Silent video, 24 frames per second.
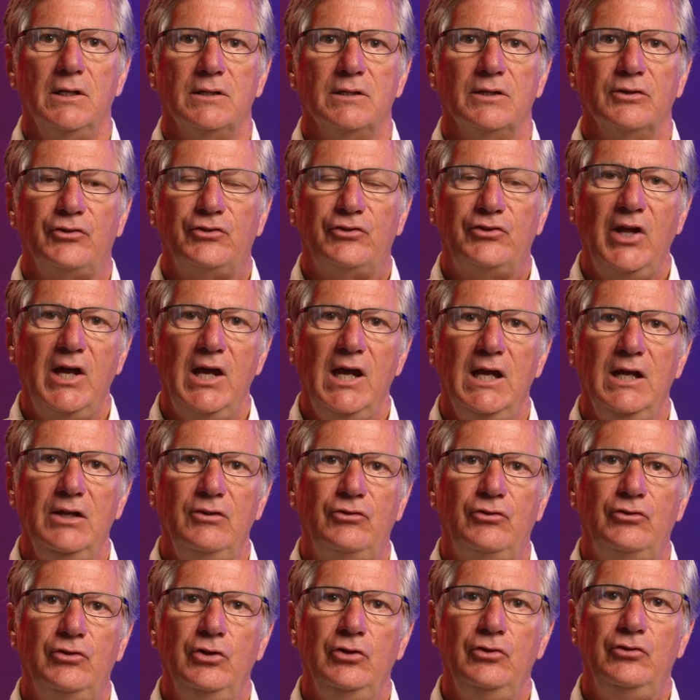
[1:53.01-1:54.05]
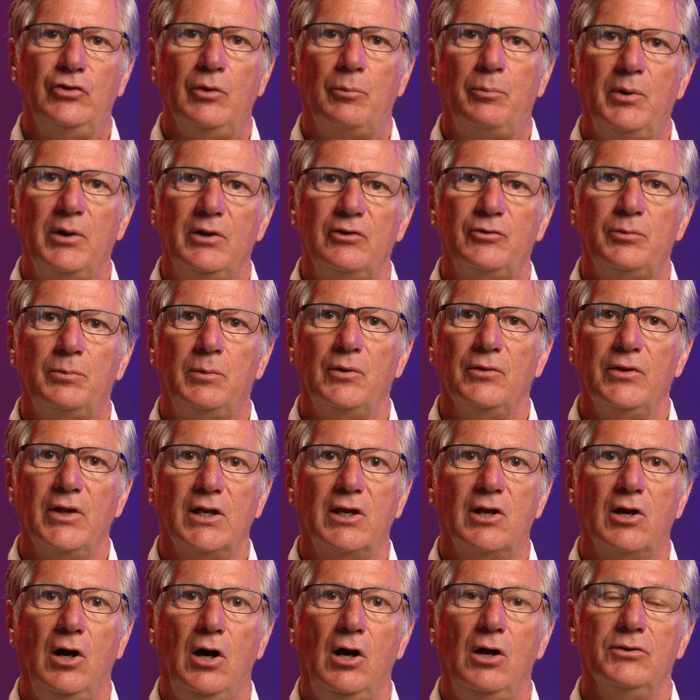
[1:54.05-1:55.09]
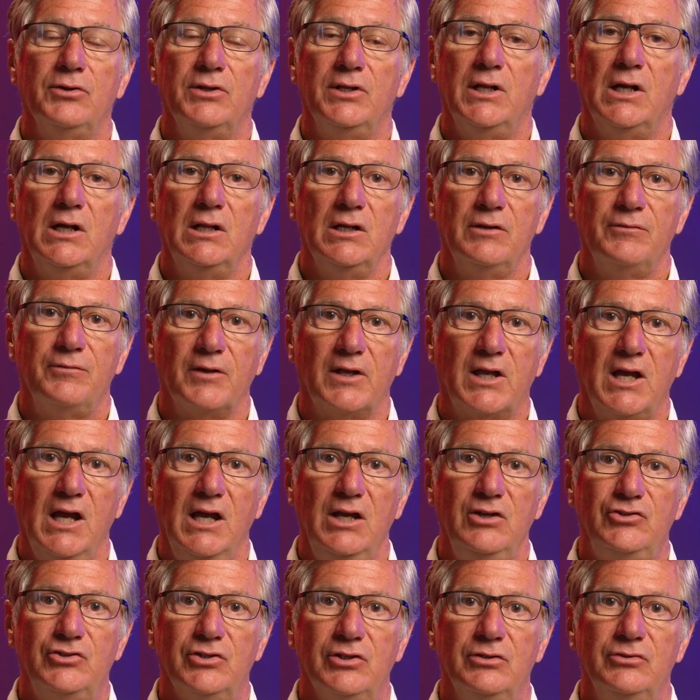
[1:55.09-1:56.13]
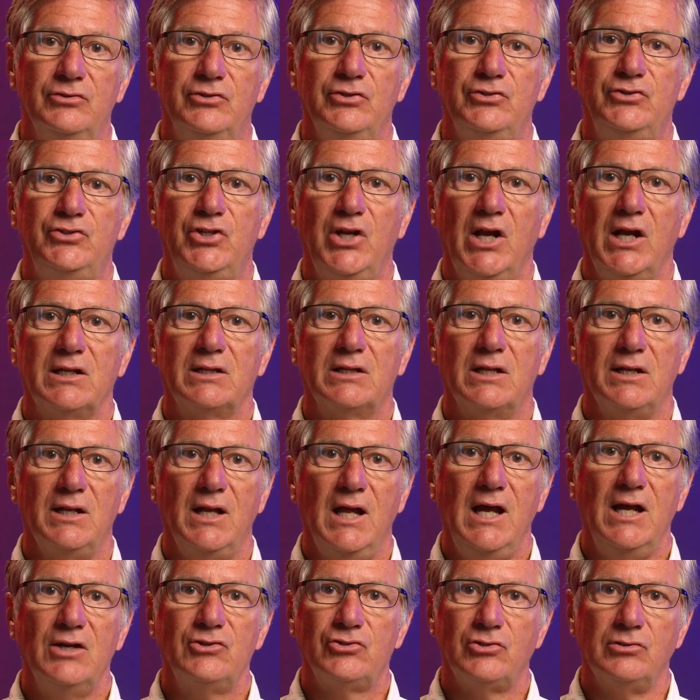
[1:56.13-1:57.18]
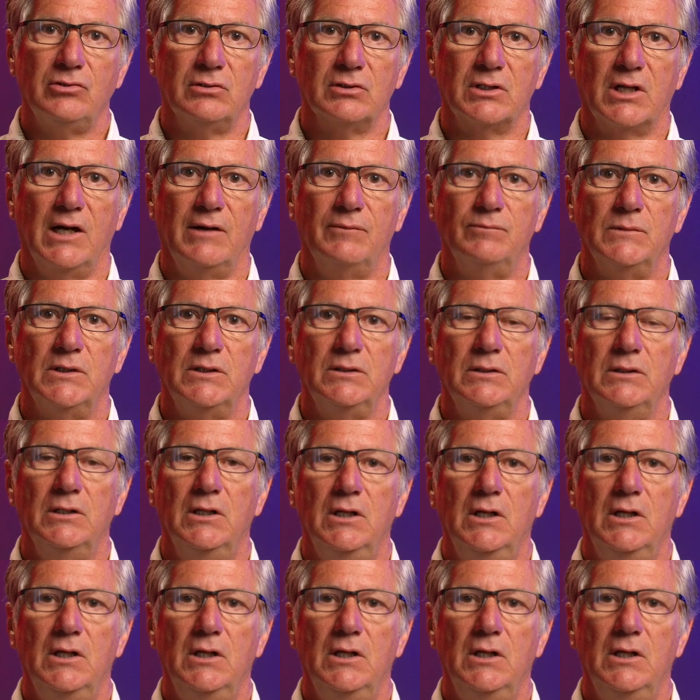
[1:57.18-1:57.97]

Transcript: the states used a principle they called nullification to check the national government